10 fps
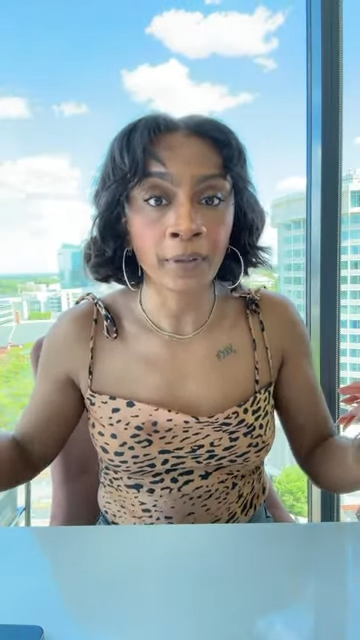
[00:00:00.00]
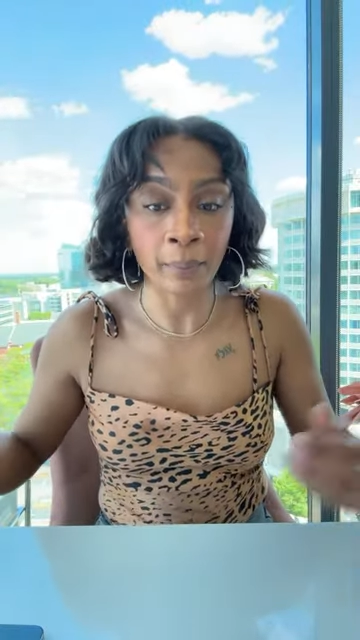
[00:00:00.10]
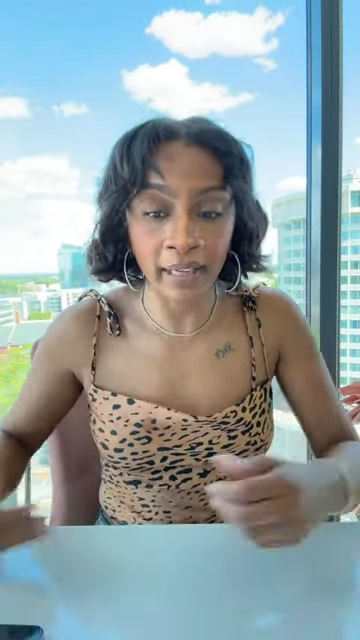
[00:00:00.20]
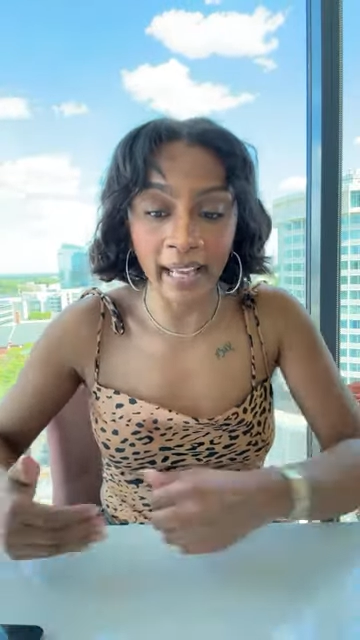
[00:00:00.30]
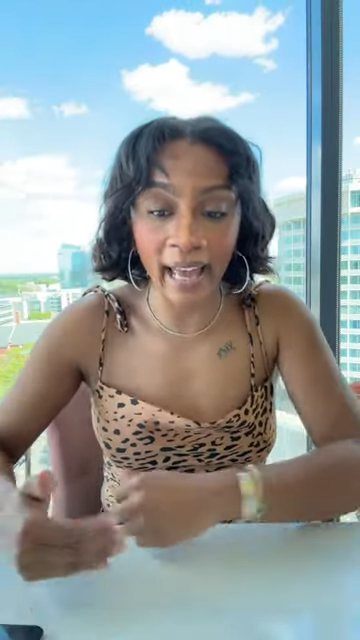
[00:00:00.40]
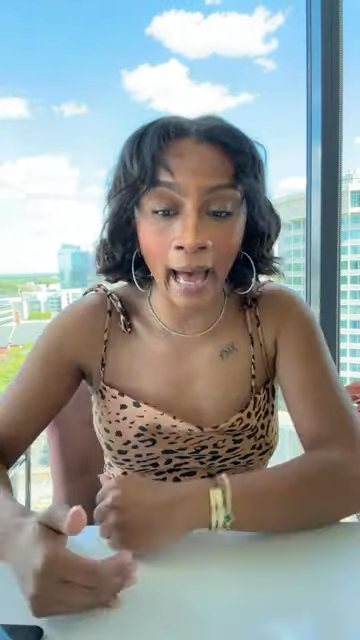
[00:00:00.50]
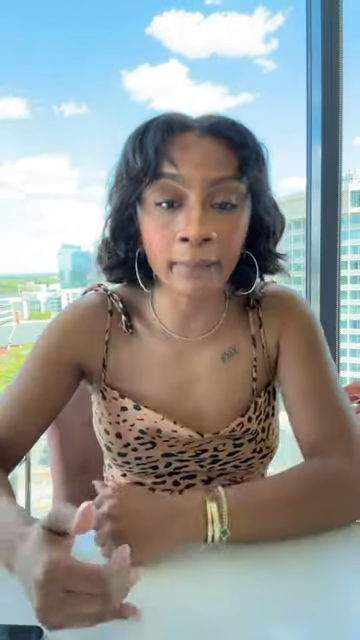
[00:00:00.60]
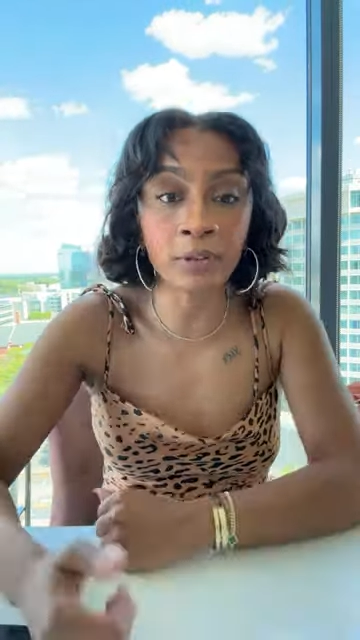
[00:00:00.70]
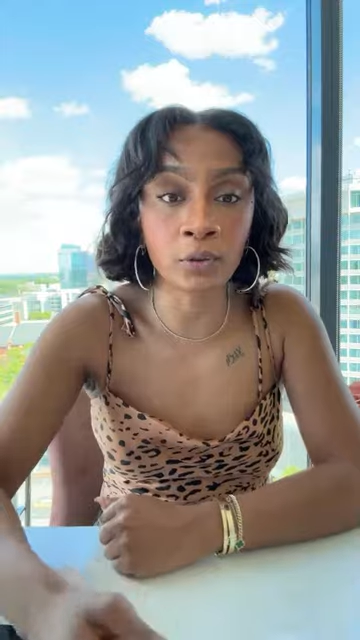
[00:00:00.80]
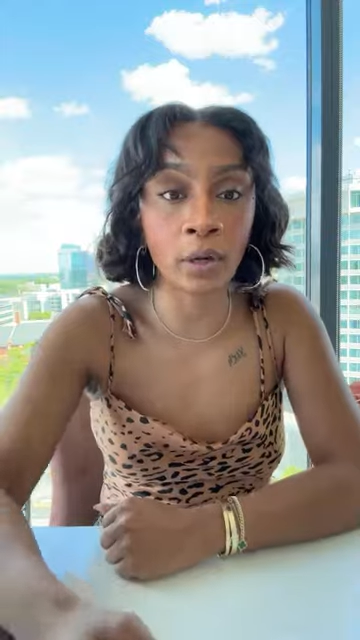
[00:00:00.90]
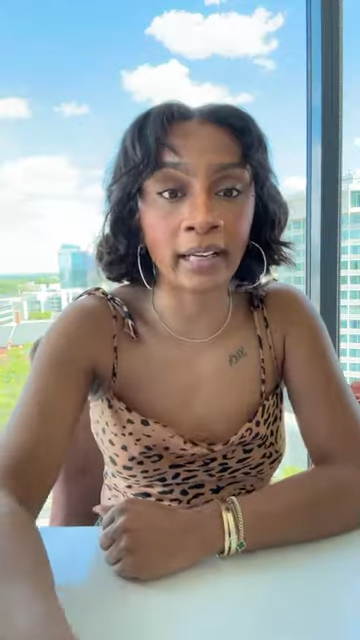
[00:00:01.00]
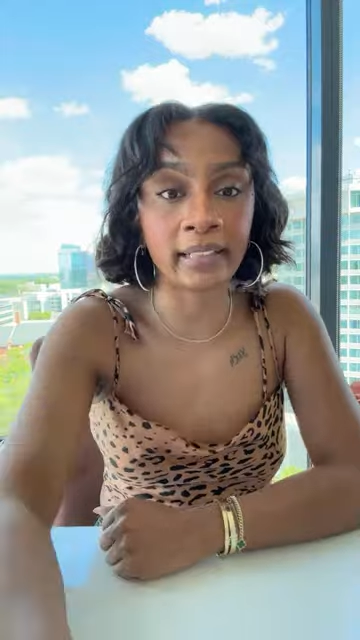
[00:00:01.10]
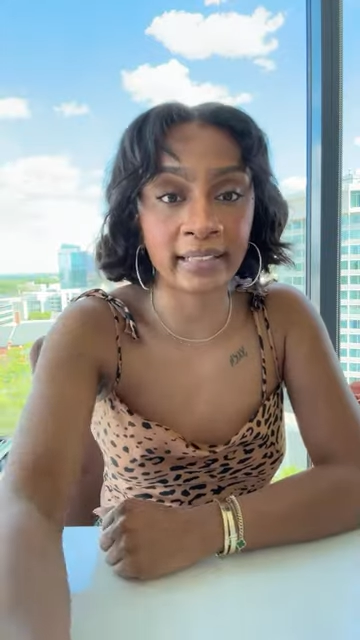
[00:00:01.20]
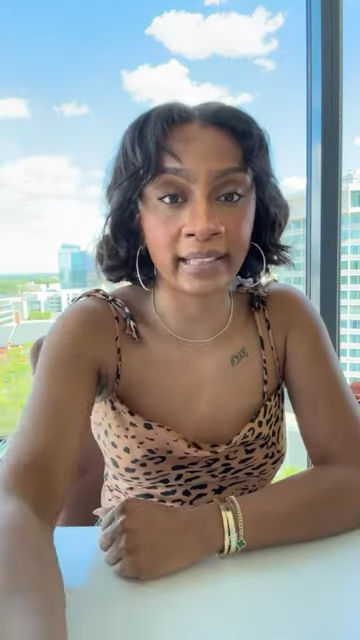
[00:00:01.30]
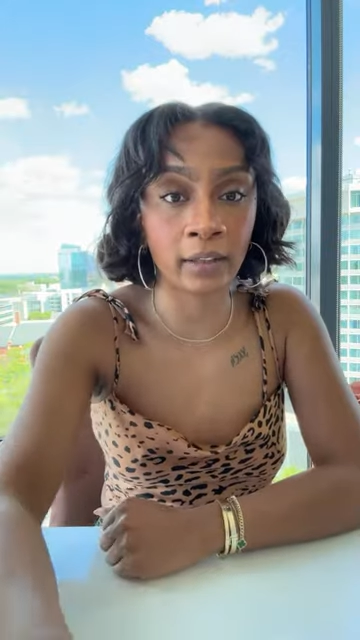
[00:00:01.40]
But I'm
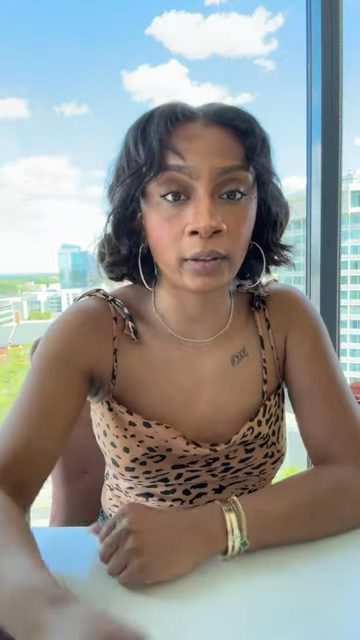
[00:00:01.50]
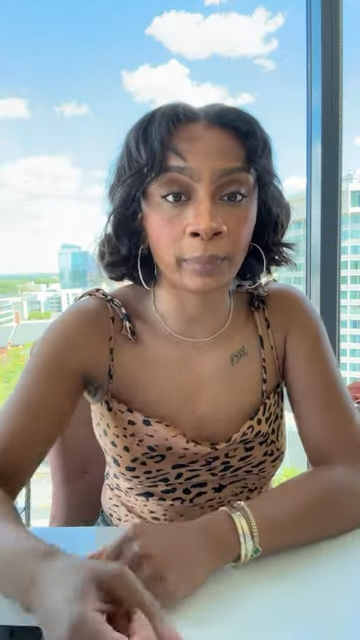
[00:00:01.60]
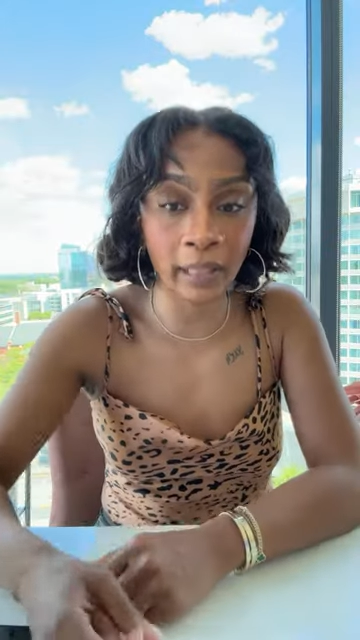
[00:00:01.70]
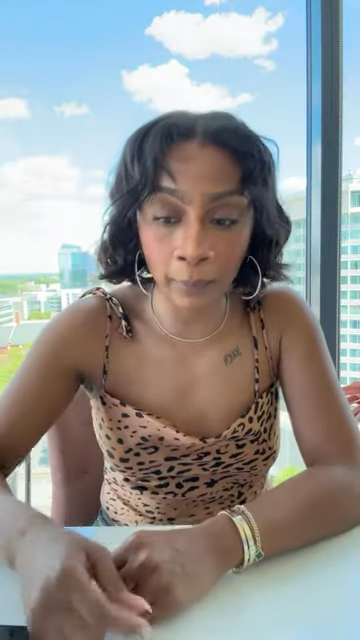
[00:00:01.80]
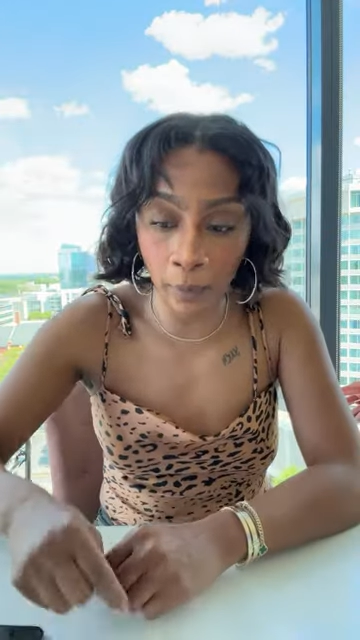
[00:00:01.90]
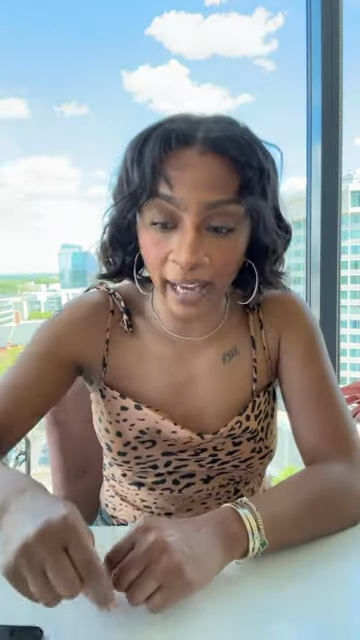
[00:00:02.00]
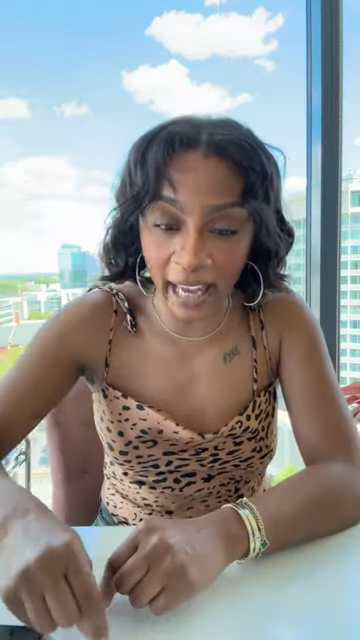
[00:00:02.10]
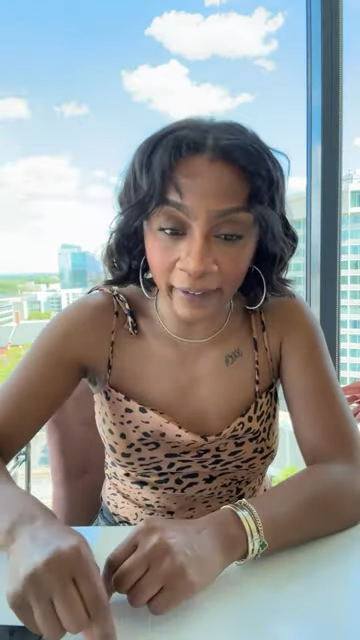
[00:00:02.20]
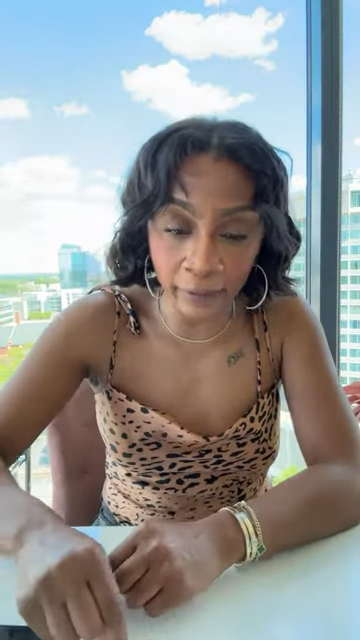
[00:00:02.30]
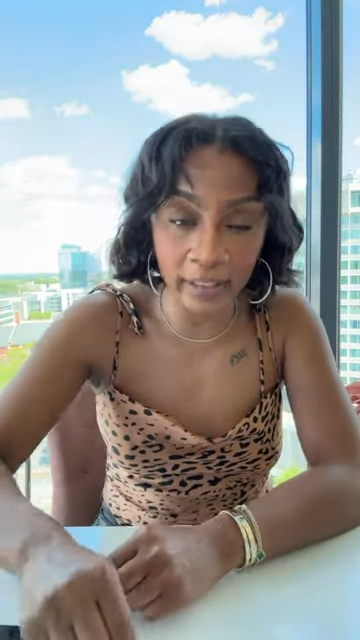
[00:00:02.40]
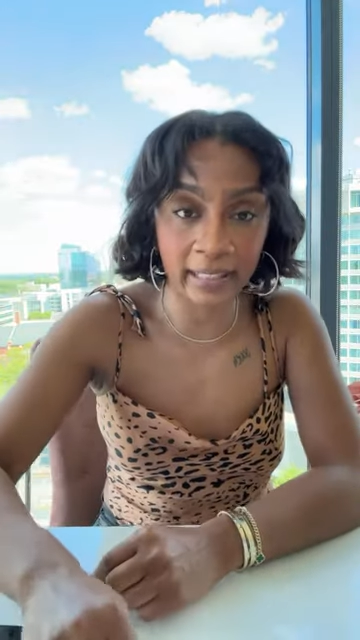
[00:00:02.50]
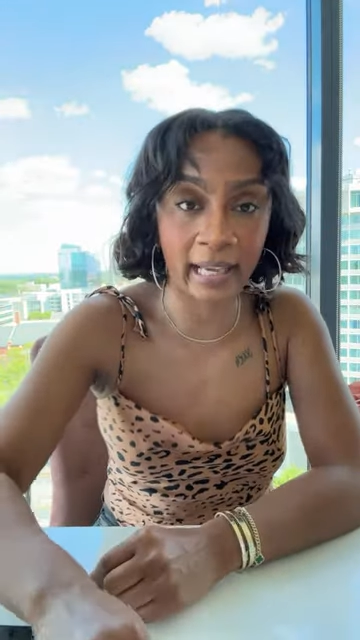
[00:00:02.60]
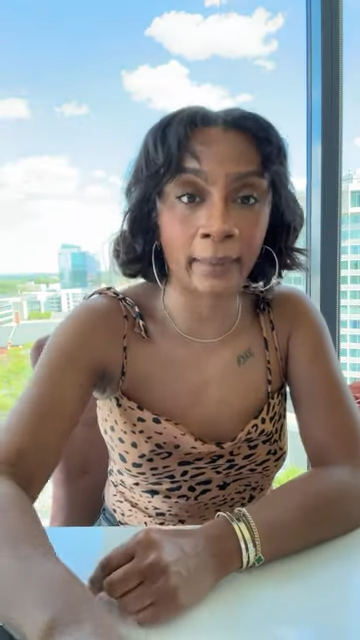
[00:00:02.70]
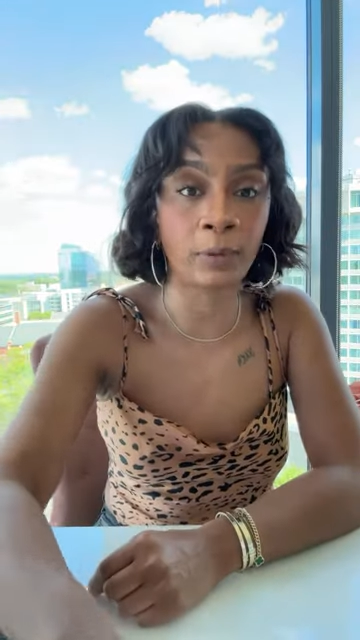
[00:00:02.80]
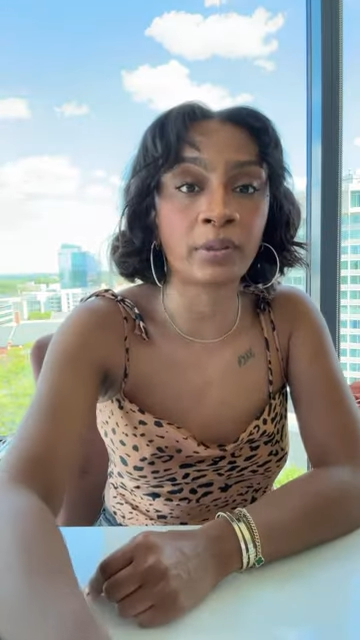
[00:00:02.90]
trying to tell the people every
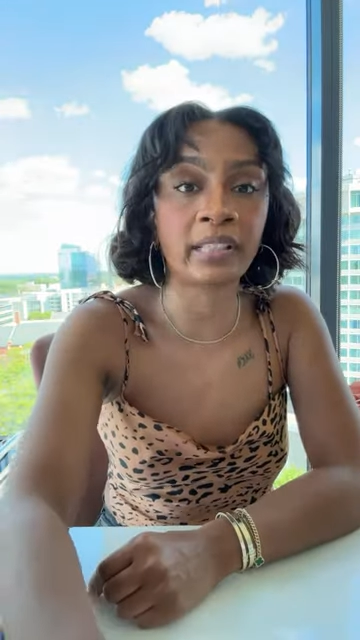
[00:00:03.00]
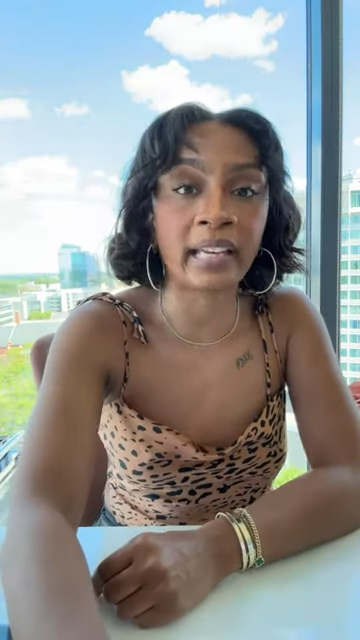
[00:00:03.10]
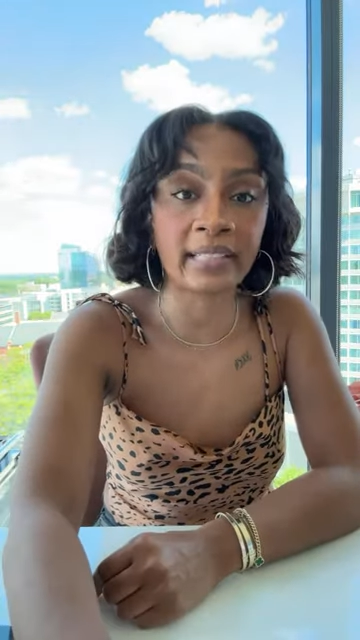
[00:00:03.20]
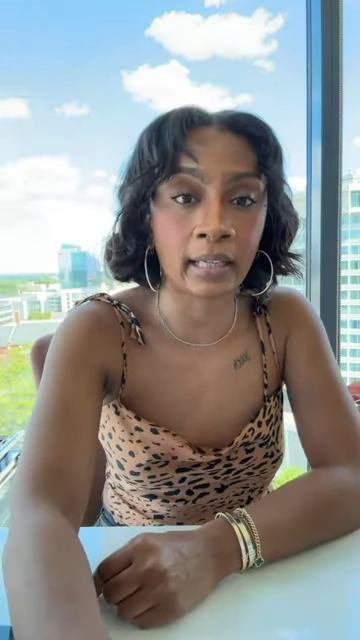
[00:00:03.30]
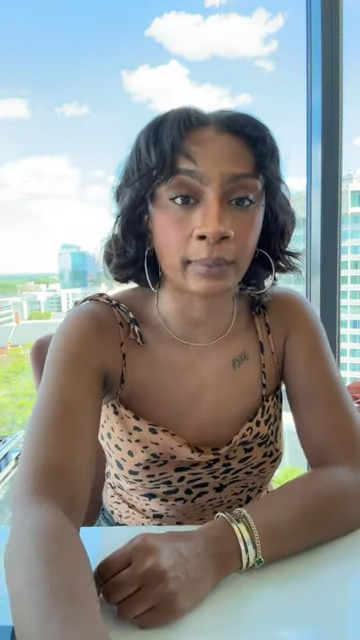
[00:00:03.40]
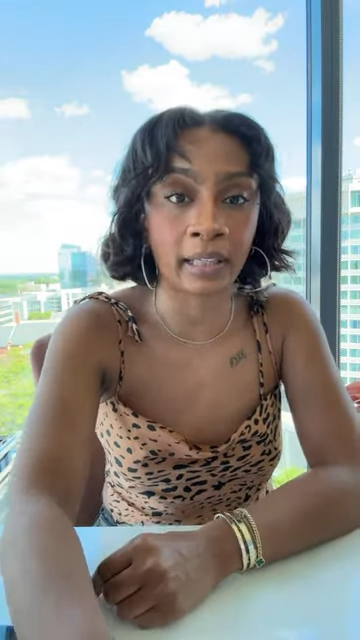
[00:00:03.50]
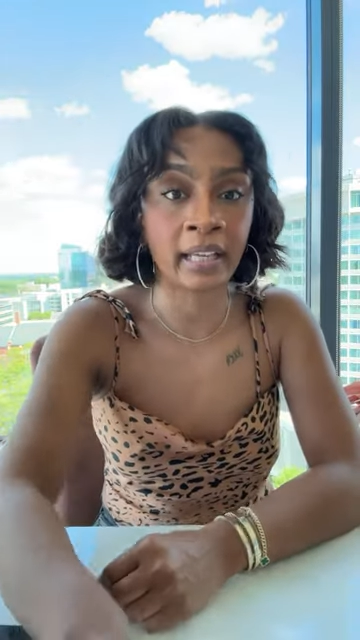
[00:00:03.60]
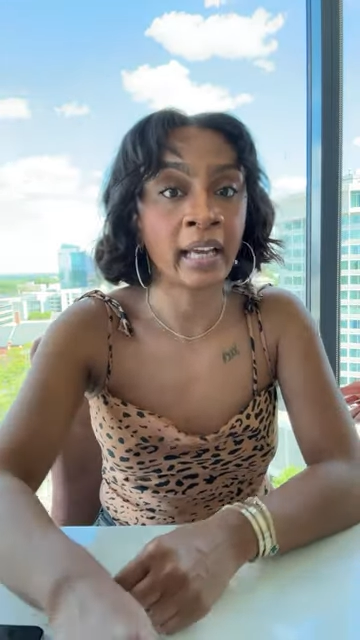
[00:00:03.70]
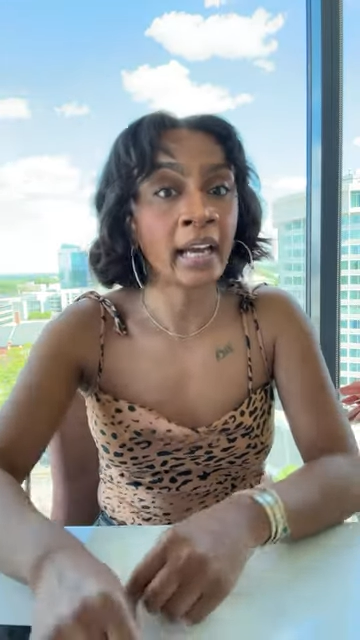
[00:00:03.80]
time you say something,